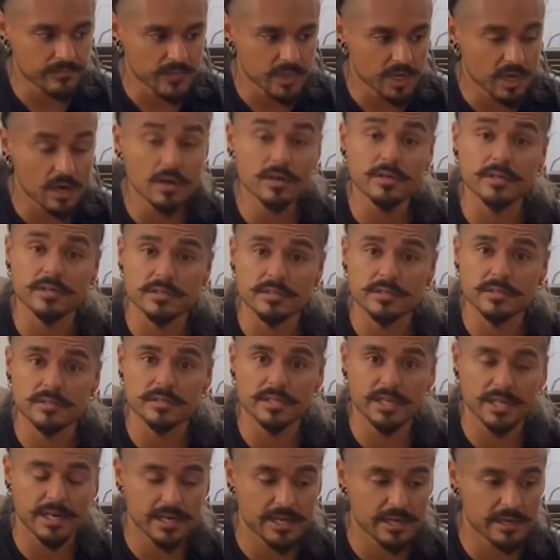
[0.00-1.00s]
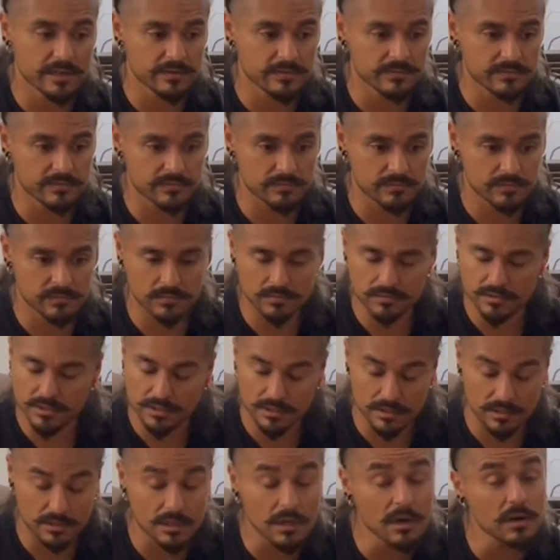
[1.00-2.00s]
arts that have a
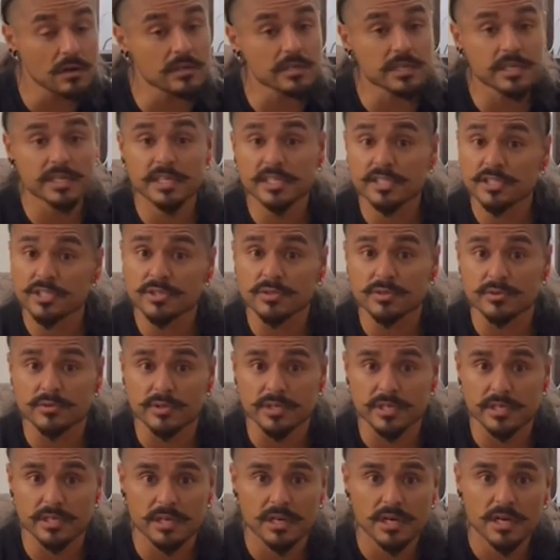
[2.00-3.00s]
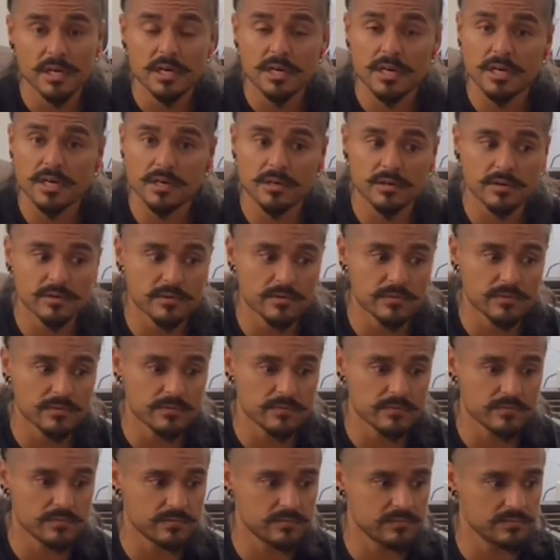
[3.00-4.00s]
long history of
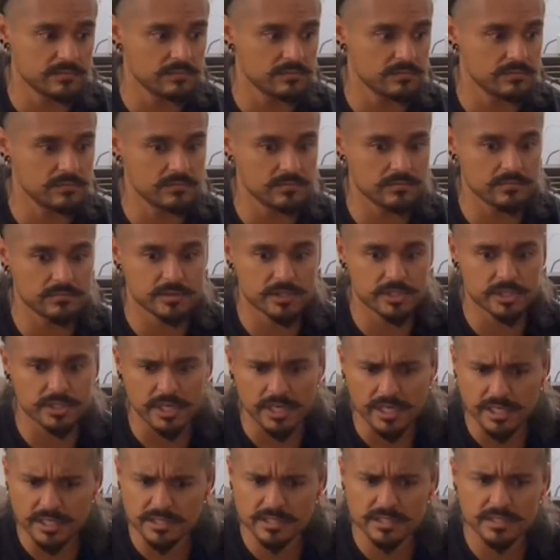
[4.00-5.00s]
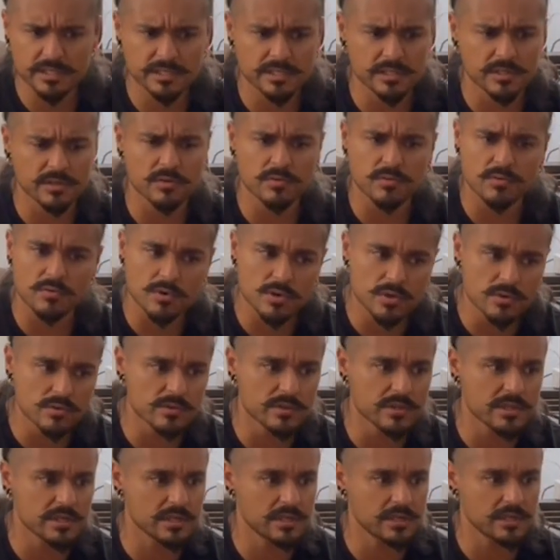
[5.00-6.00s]
changes and
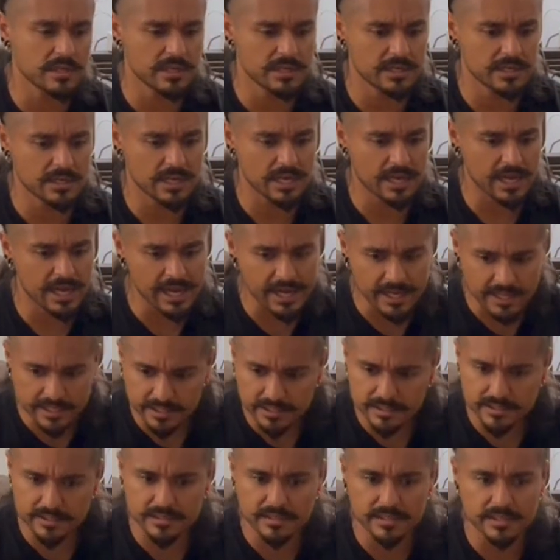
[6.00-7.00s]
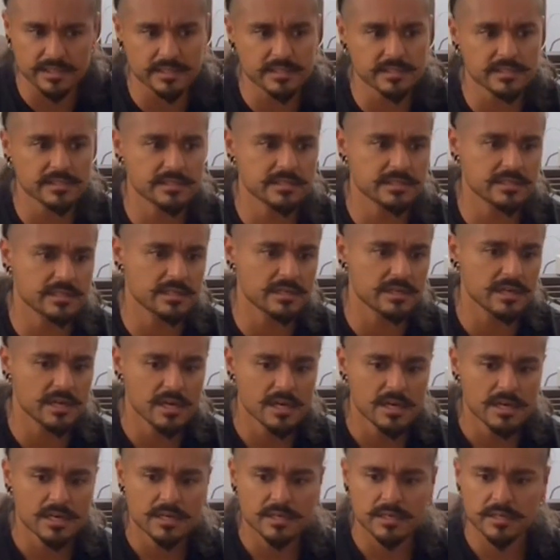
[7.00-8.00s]
growth and added things and
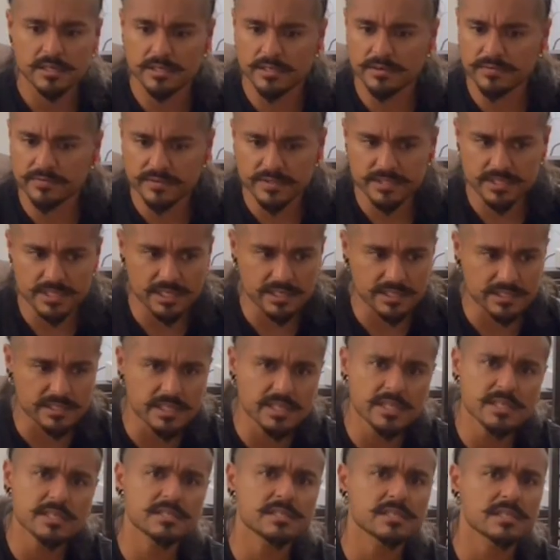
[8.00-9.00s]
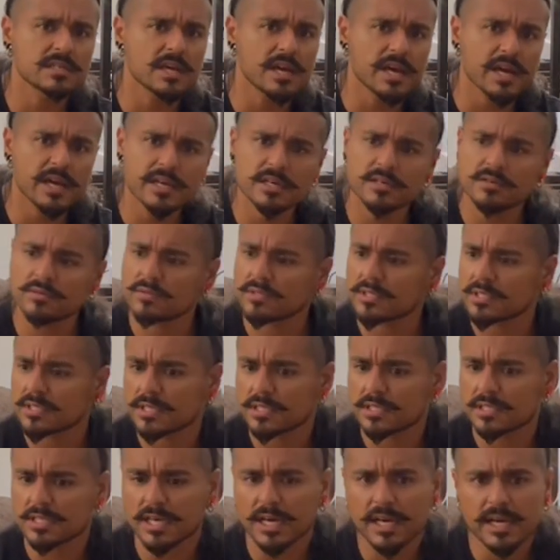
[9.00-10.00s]
different techniques and angles and
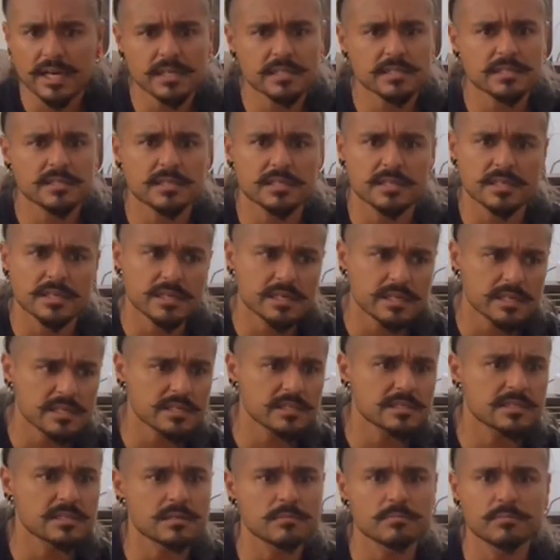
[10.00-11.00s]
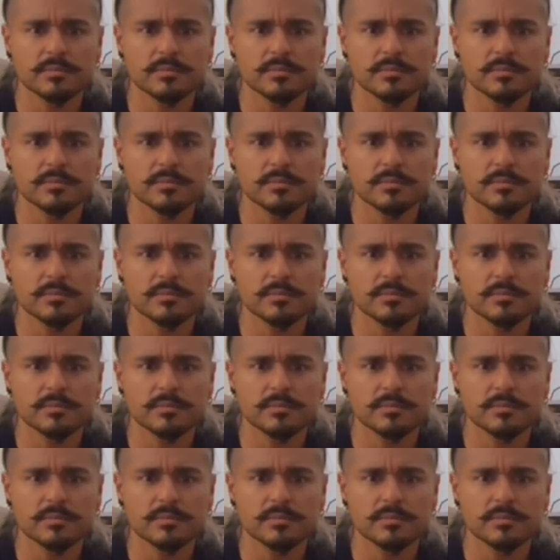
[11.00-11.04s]
attacks and kicks and